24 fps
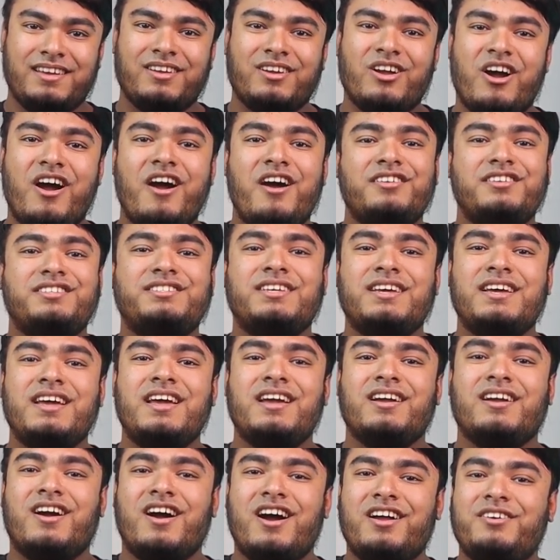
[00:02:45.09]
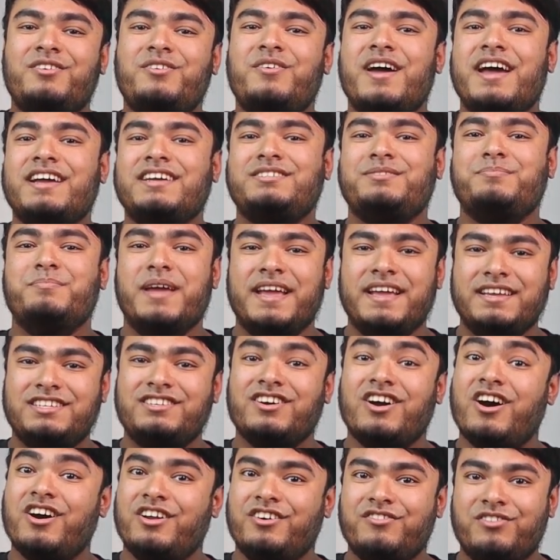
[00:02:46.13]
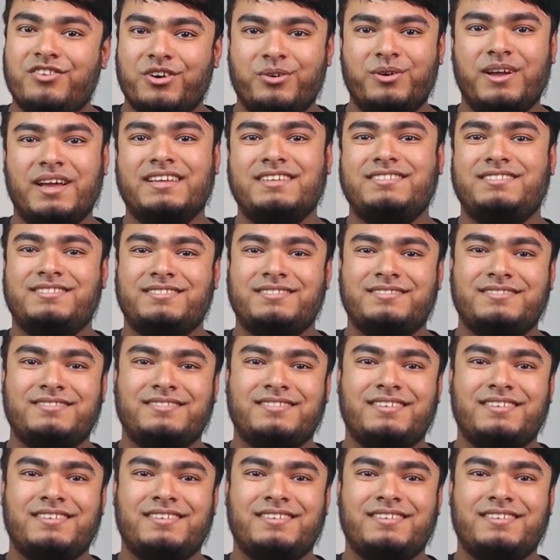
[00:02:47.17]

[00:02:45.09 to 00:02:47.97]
cons contrast-based autofocus.